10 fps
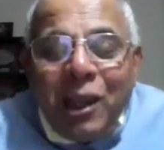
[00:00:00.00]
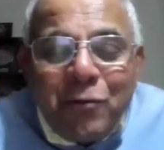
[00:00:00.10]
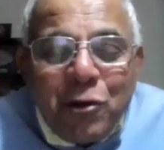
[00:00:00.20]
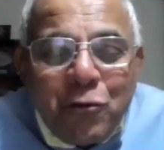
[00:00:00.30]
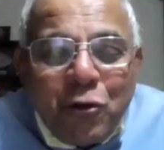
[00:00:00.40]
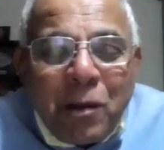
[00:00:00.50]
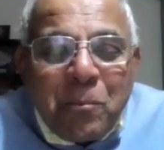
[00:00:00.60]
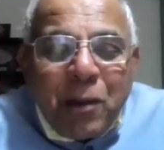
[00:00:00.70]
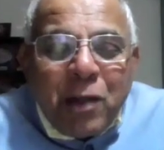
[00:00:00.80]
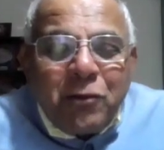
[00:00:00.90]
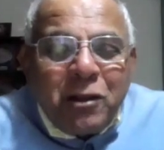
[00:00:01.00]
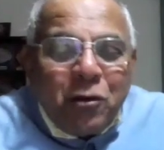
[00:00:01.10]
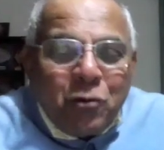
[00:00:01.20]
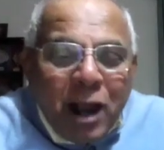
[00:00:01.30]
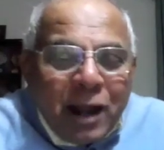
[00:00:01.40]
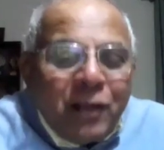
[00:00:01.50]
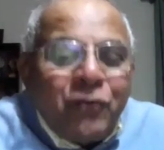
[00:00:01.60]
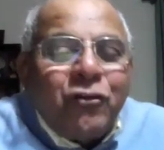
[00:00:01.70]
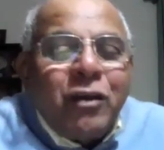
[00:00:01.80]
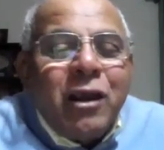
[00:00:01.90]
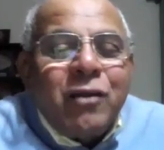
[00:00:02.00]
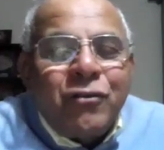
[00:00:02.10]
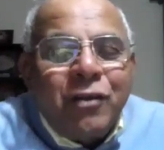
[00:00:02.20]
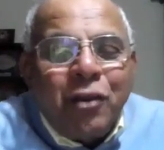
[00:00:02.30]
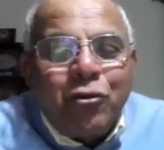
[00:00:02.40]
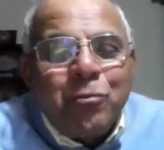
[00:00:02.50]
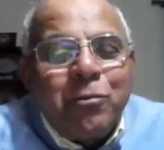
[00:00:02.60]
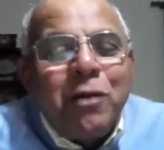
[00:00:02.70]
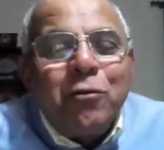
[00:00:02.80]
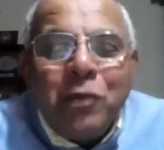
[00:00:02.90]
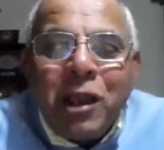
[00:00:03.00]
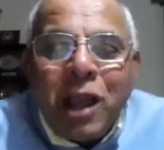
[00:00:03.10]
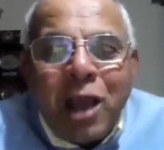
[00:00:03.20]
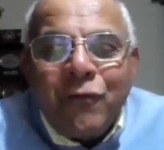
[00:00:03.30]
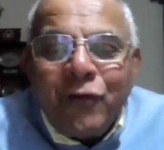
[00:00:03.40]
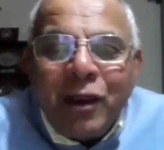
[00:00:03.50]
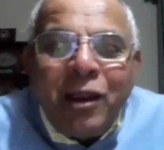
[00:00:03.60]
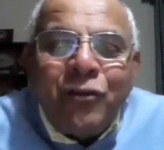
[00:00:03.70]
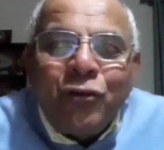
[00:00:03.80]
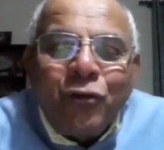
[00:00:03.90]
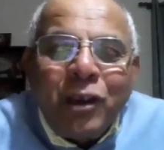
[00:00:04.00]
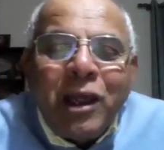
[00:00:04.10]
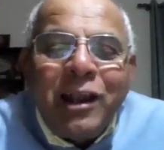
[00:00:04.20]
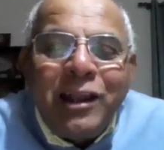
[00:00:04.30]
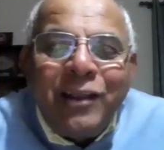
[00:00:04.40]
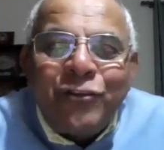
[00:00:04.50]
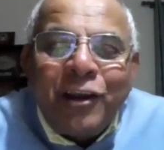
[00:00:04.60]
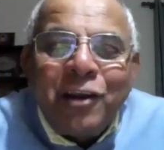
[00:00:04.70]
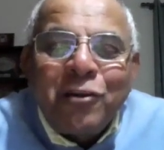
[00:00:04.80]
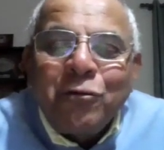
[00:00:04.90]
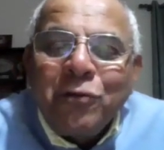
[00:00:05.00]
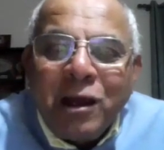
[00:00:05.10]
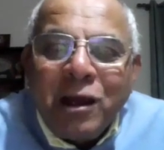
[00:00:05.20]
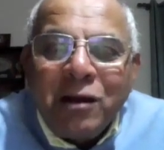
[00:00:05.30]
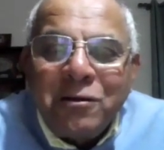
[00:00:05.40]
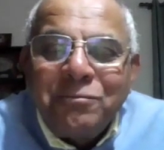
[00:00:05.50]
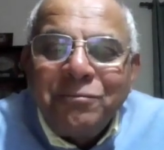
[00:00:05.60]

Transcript: Even if you compare with the United States, the equipment we have is really state of the art.